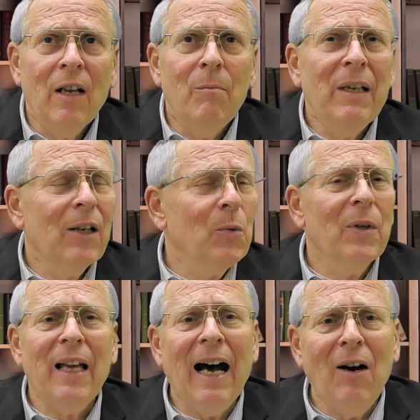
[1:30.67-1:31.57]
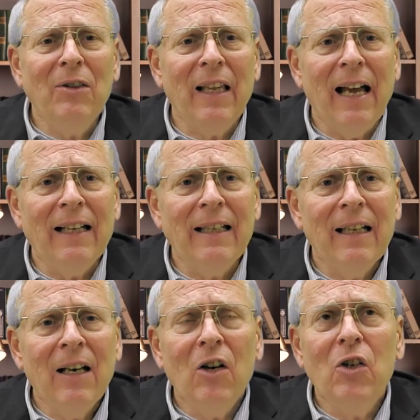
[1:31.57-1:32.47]
Because without that,
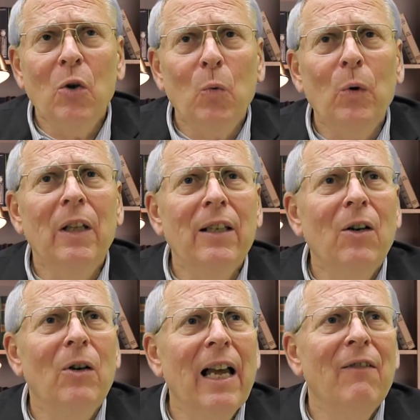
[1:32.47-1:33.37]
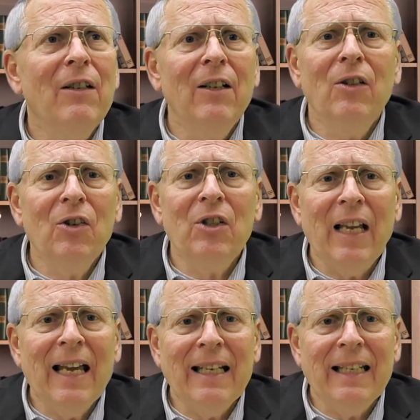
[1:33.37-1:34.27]
you really don't have an
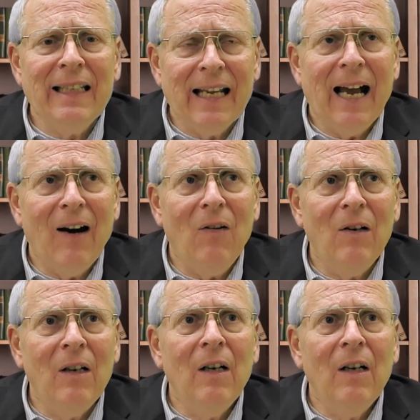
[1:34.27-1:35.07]
understanding now